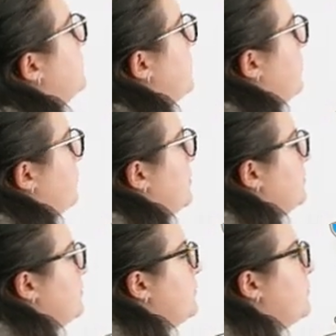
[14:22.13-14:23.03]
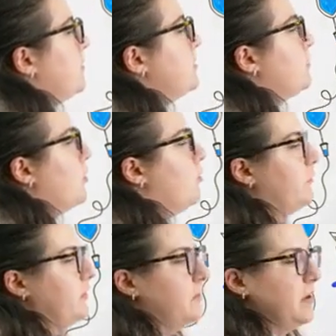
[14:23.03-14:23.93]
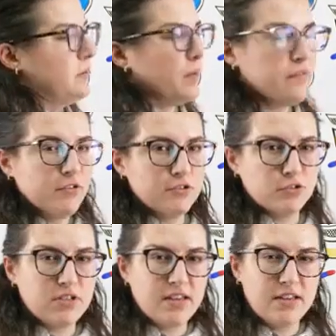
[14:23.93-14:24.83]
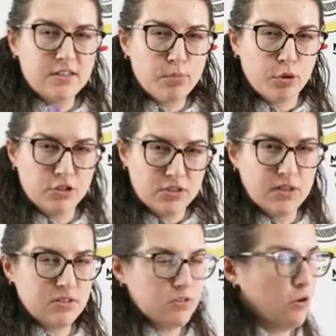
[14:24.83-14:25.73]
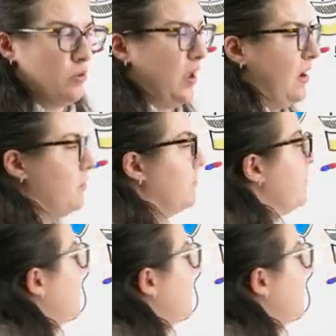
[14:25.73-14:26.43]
as we increase those fluids, we're hopefully going to be able to perfuse those kidneys, push that stone out.